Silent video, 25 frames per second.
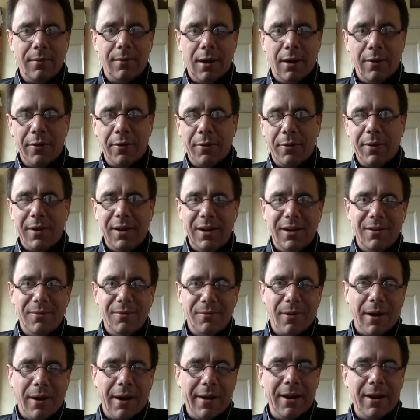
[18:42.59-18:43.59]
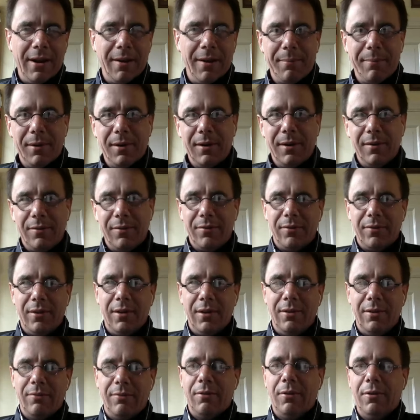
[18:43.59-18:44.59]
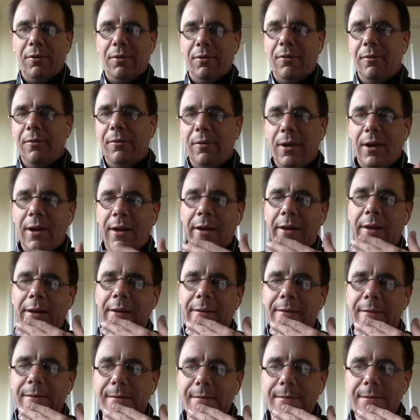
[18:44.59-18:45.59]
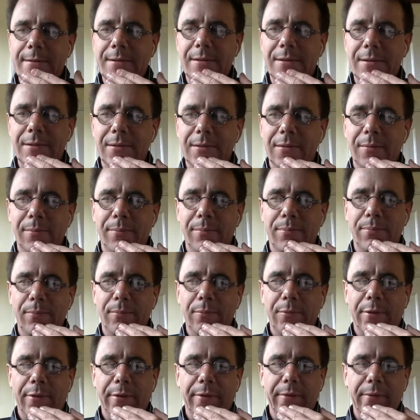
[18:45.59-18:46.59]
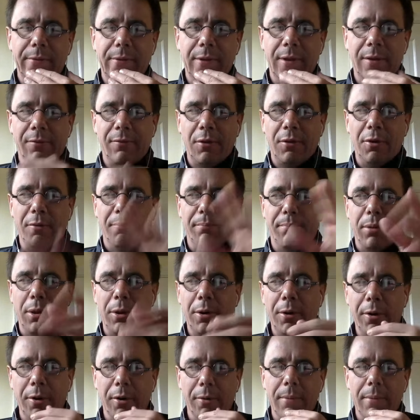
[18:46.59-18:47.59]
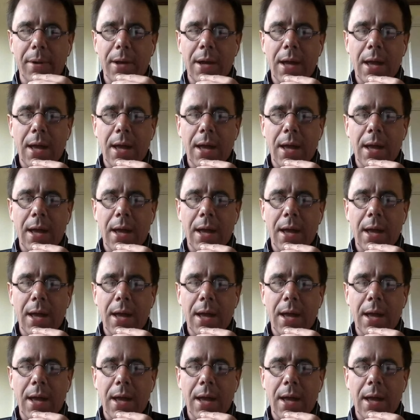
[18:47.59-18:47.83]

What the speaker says: although he didn't write it up in his little blurb.